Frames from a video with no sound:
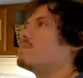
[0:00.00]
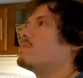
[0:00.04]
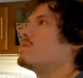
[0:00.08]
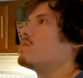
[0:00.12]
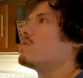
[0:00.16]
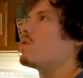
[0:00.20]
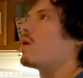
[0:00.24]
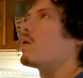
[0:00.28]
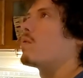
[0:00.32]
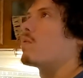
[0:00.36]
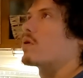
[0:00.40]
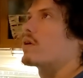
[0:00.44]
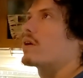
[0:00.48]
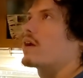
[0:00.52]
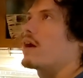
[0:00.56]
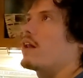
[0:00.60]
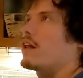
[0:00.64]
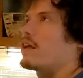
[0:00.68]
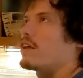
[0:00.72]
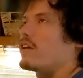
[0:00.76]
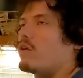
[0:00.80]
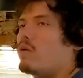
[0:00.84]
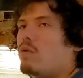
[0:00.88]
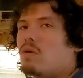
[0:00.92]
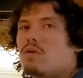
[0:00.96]
what we're kind
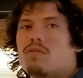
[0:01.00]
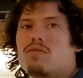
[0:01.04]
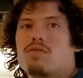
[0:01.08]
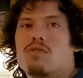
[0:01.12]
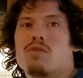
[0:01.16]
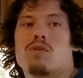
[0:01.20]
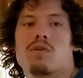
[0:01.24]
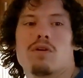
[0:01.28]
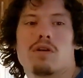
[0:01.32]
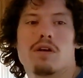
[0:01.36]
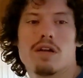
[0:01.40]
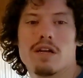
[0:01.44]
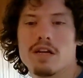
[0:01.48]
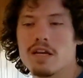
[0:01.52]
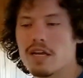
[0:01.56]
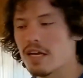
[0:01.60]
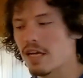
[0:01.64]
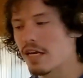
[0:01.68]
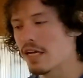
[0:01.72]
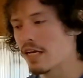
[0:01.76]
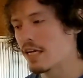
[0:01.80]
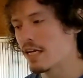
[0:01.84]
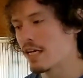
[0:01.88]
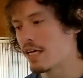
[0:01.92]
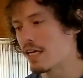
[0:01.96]
of going for.
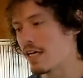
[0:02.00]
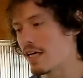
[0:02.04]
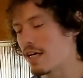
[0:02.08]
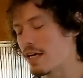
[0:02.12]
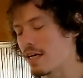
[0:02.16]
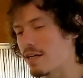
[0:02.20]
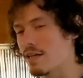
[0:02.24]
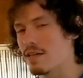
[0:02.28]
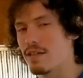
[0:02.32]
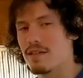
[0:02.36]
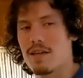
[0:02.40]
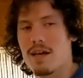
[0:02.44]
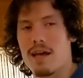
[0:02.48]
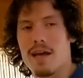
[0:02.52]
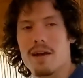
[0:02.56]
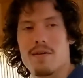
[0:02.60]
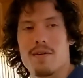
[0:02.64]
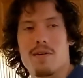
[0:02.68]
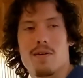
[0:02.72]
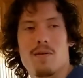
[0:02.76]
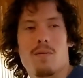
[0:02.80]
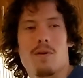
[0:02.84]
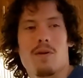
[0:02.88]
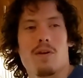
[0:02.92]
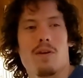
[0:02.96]
I don't
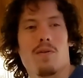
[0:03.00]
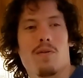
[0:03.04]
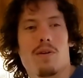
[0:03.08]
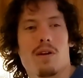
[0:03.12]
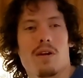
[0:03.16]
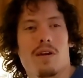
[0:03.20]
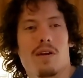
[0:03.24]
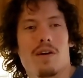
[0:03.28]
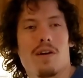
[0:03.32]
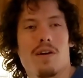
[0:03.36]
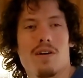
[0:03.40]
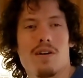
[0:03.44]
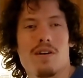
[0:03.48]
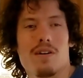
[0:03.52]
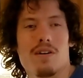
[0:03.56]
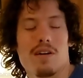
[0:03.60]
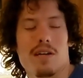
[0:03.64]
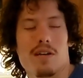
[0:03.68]
know what you want to call it,